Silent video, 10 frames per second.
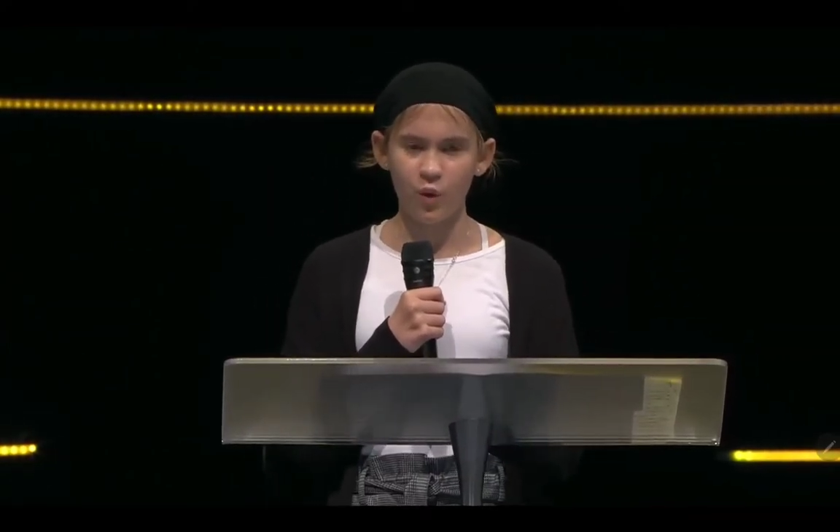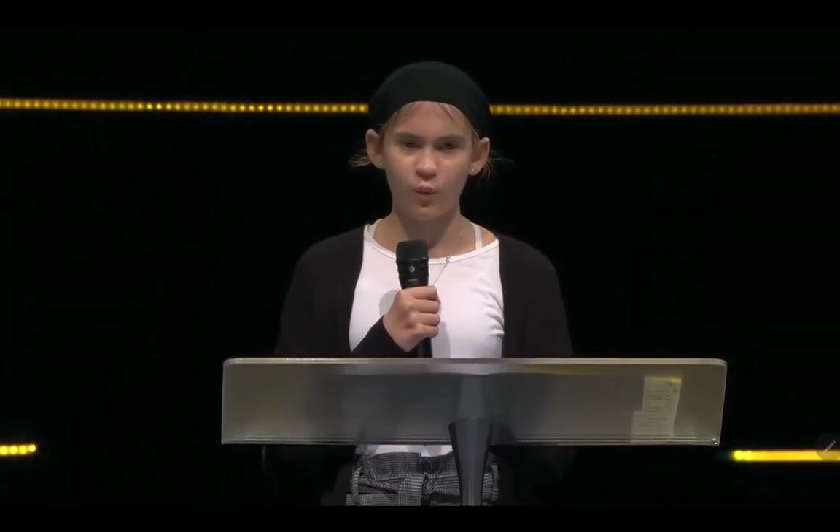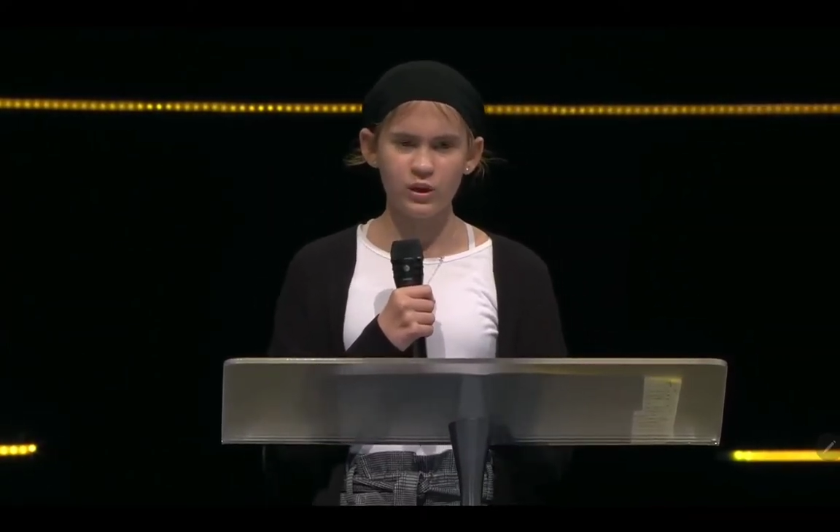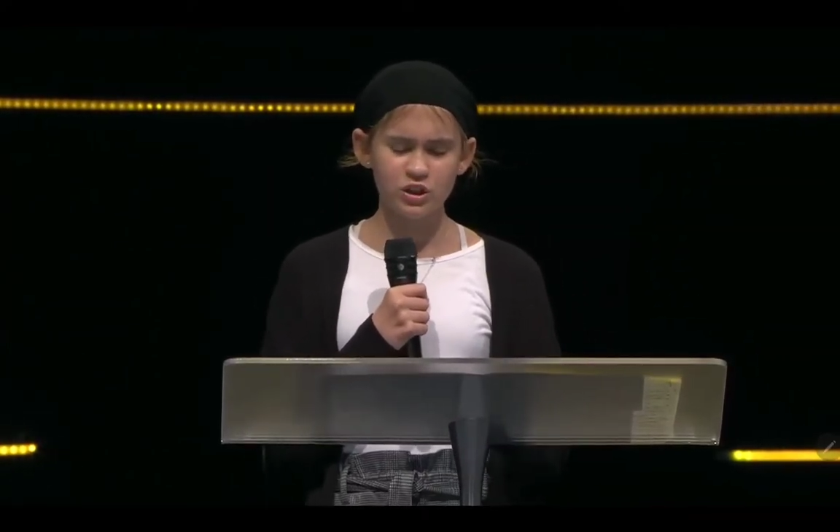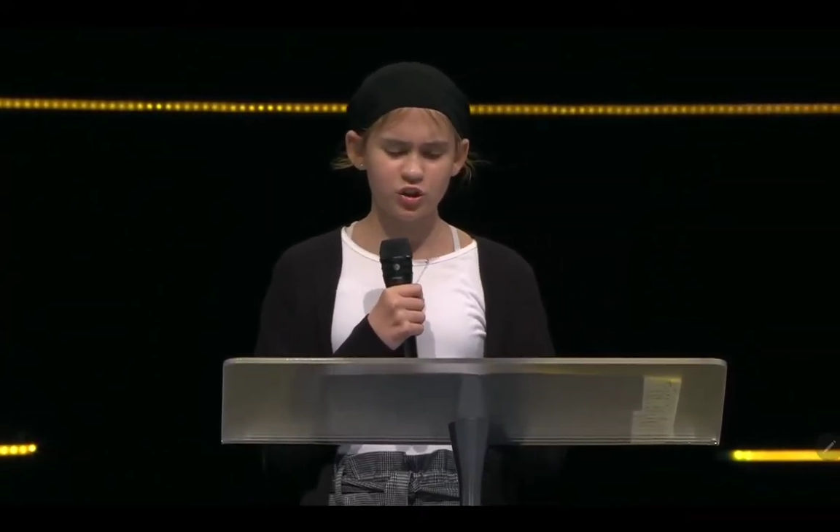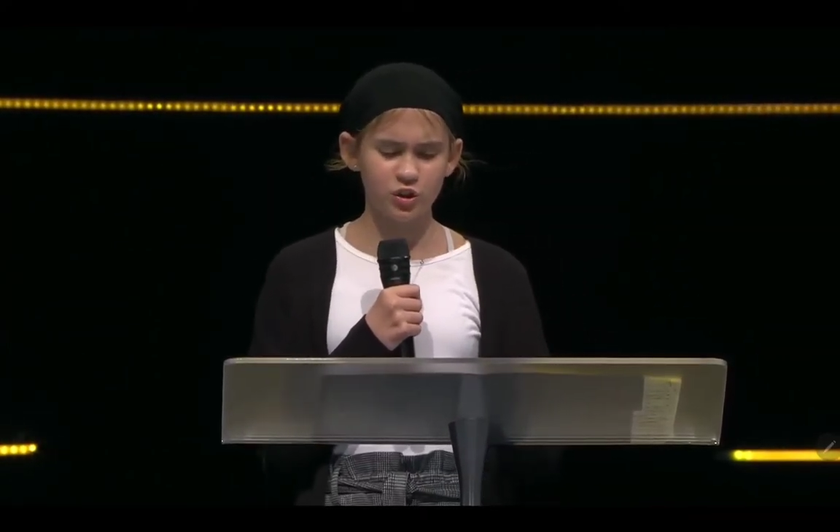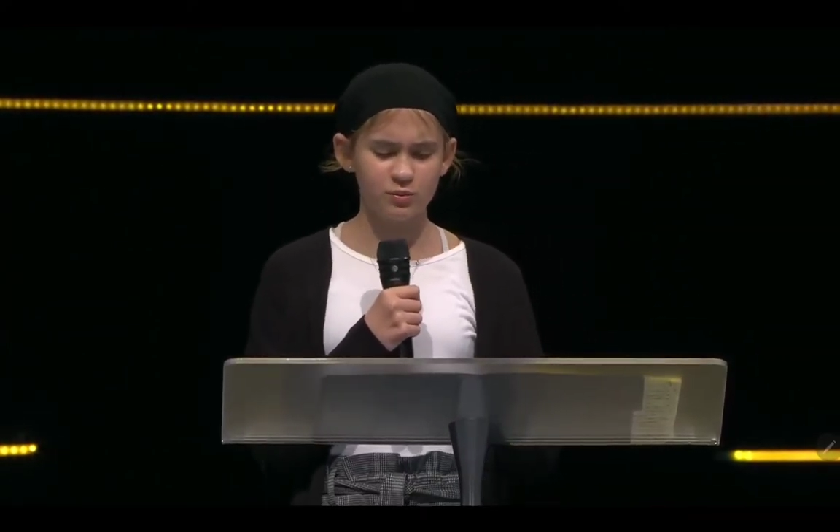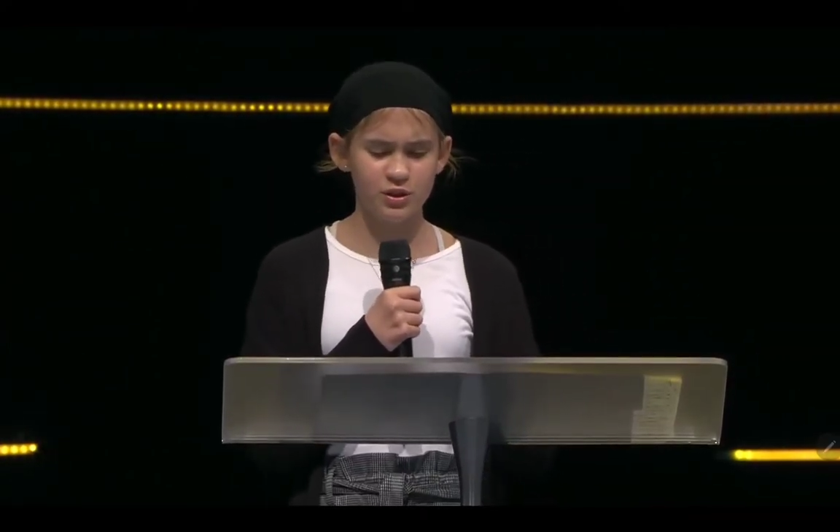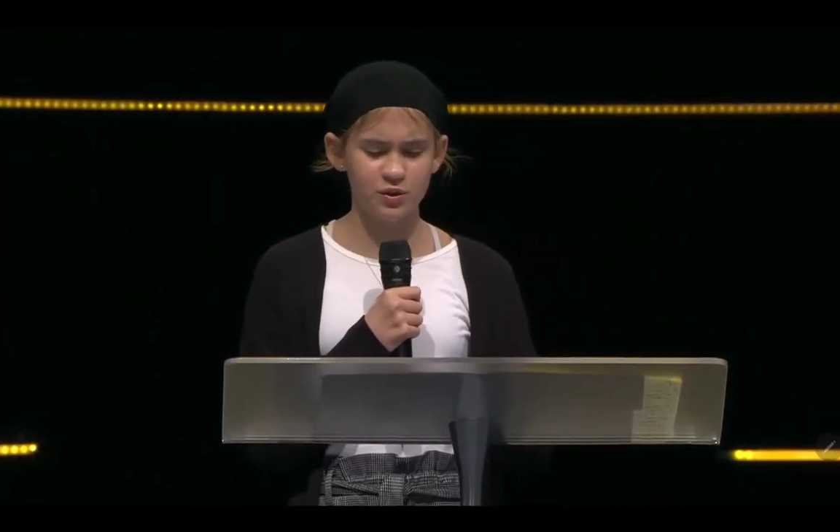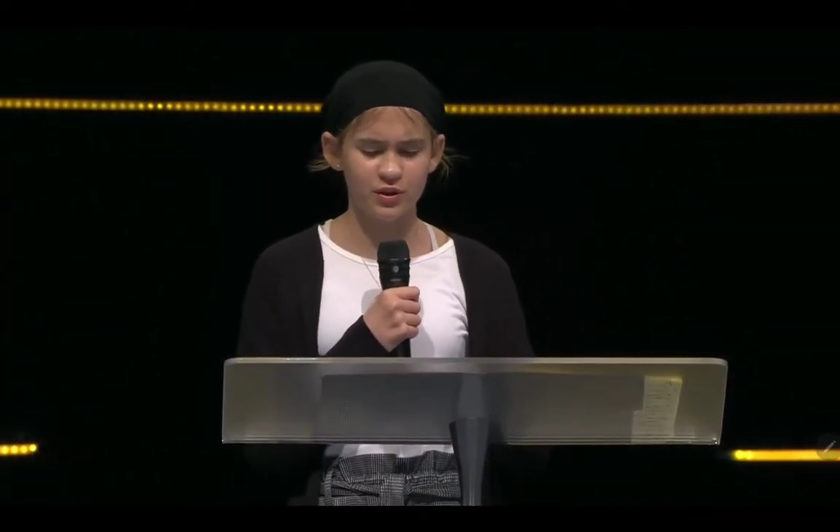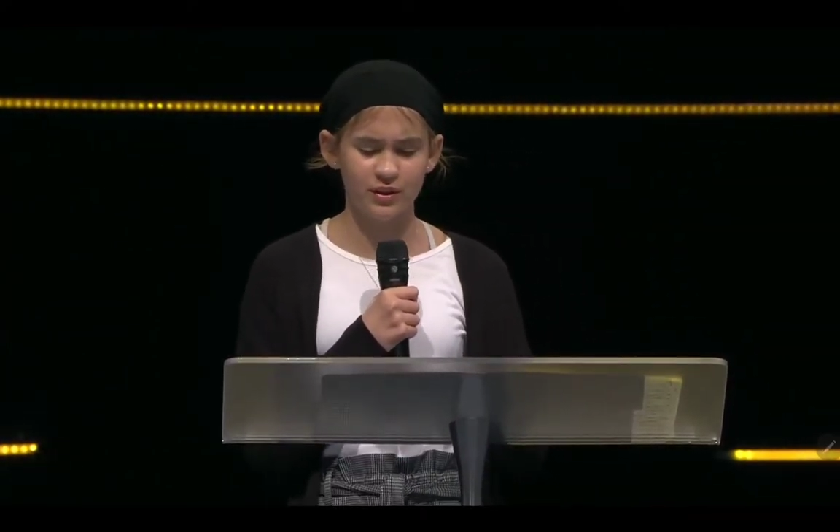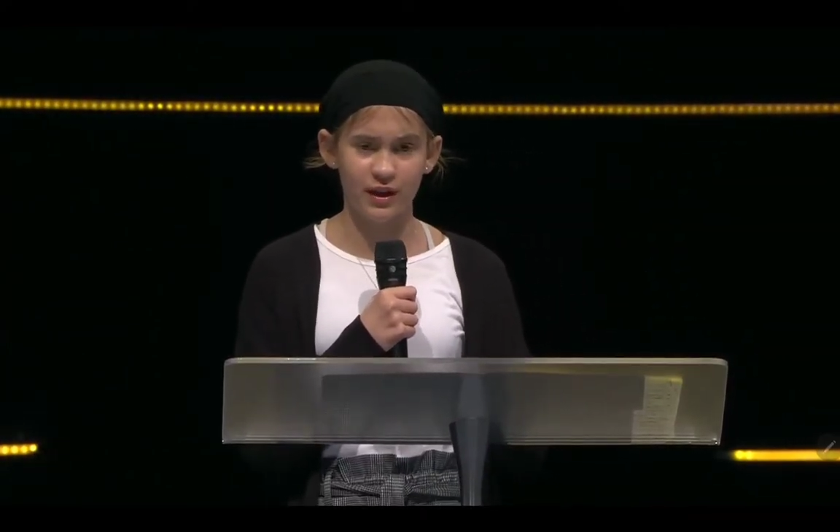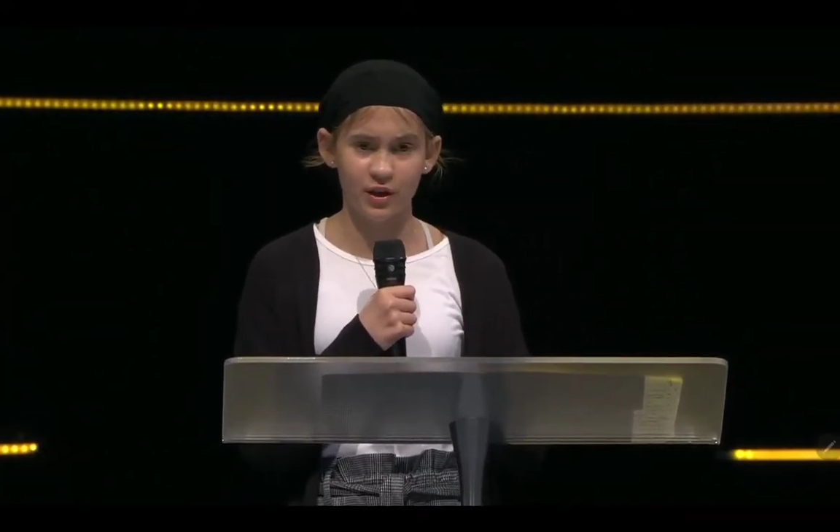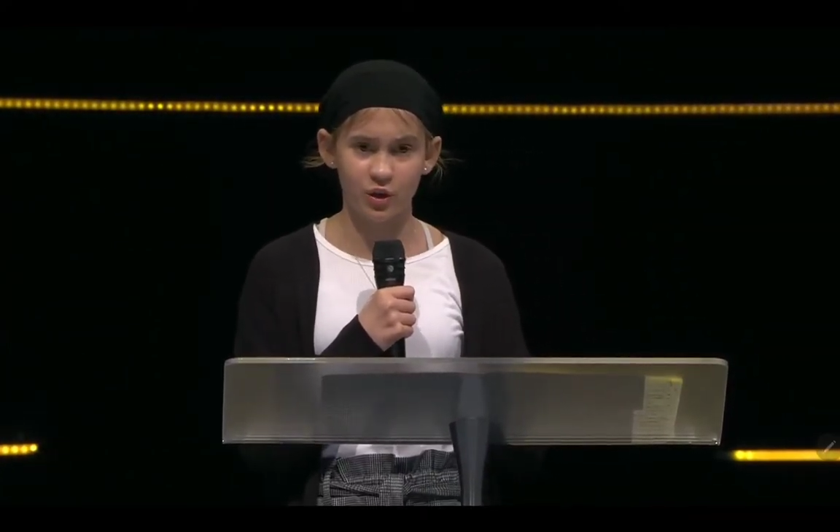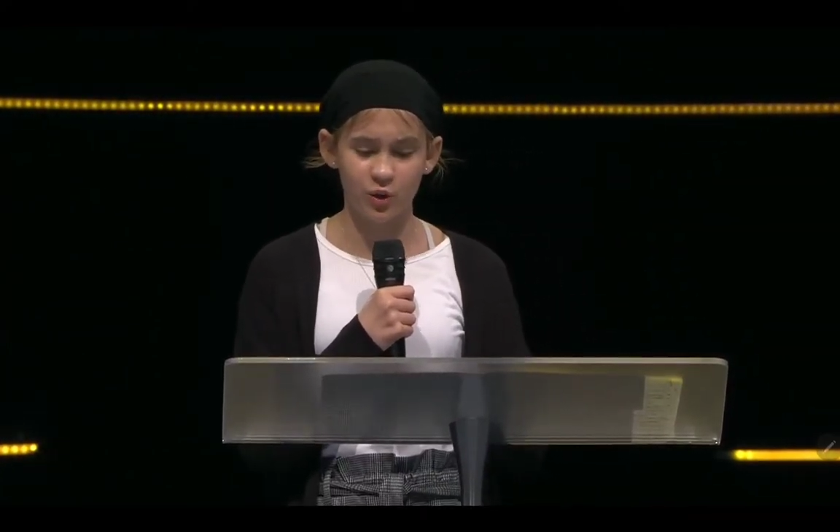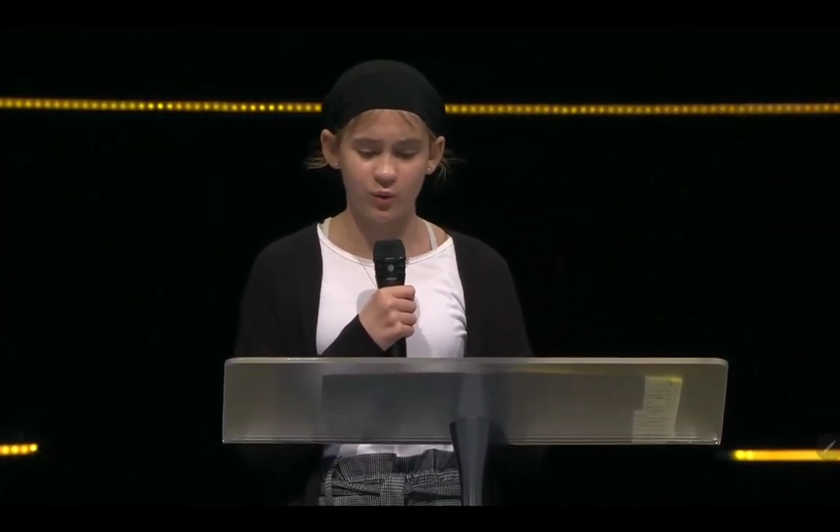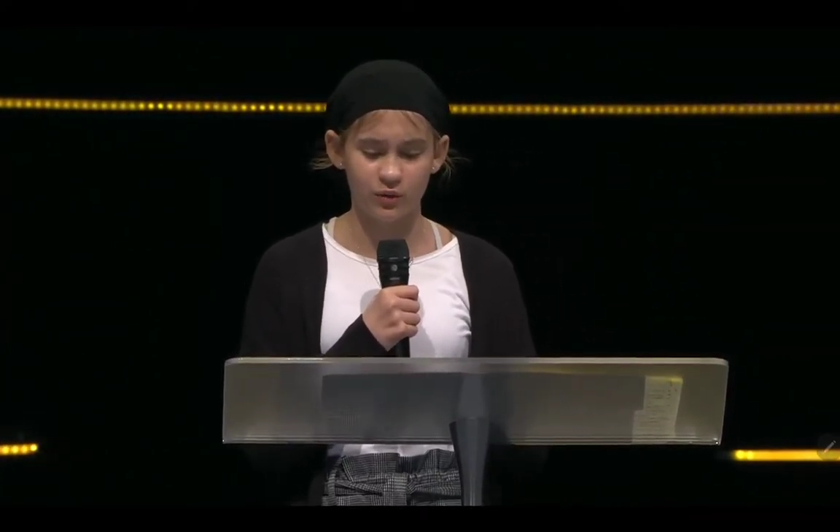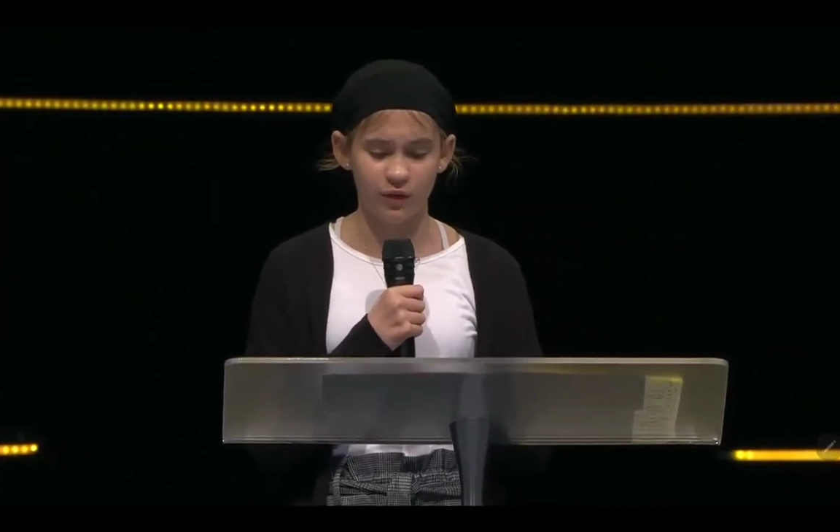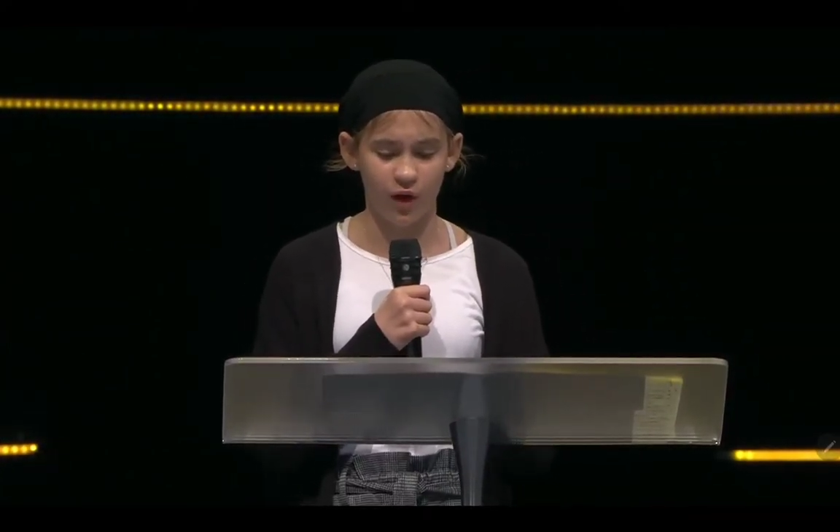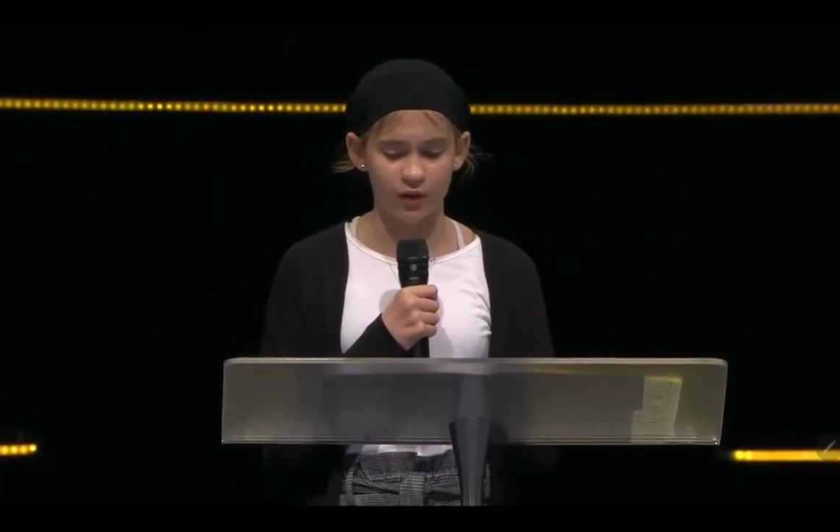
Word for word: Which group do you think that you would fall